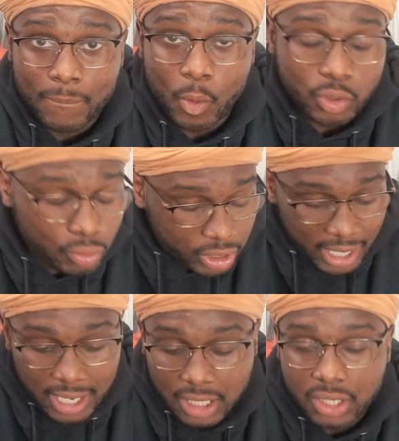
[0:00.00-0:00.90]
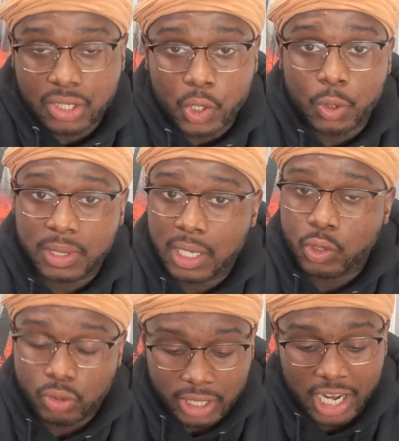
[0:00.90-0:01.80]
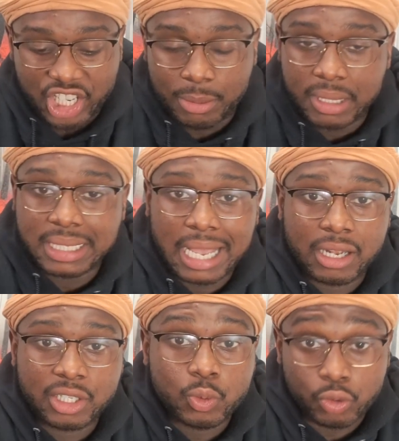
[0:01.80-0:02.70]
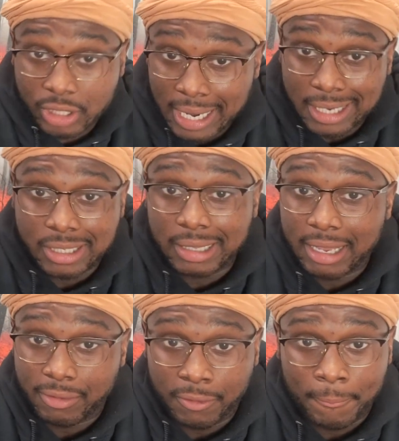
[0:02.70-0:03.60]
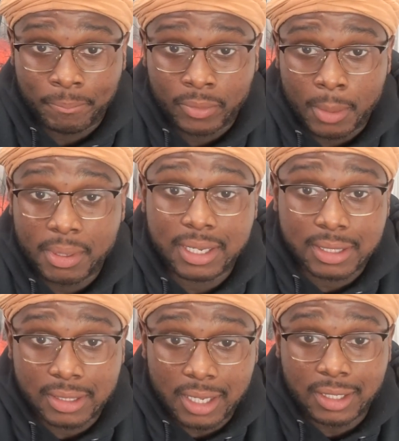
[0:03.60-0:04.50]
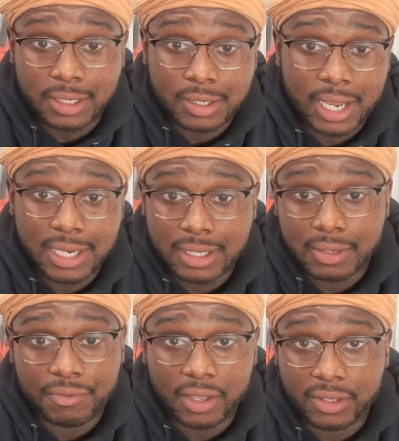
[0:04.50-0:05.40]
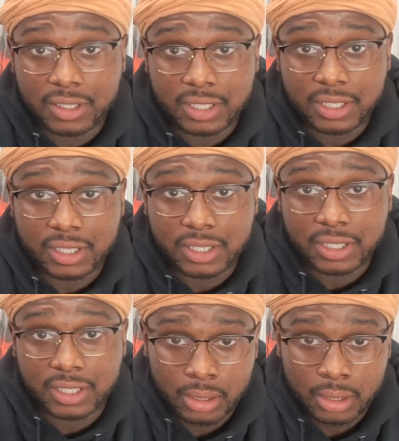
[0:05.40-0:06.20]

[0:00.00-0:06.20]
When you change your circumstance, you change your mentality, you will change your life. Because nothing changes if nothing changes.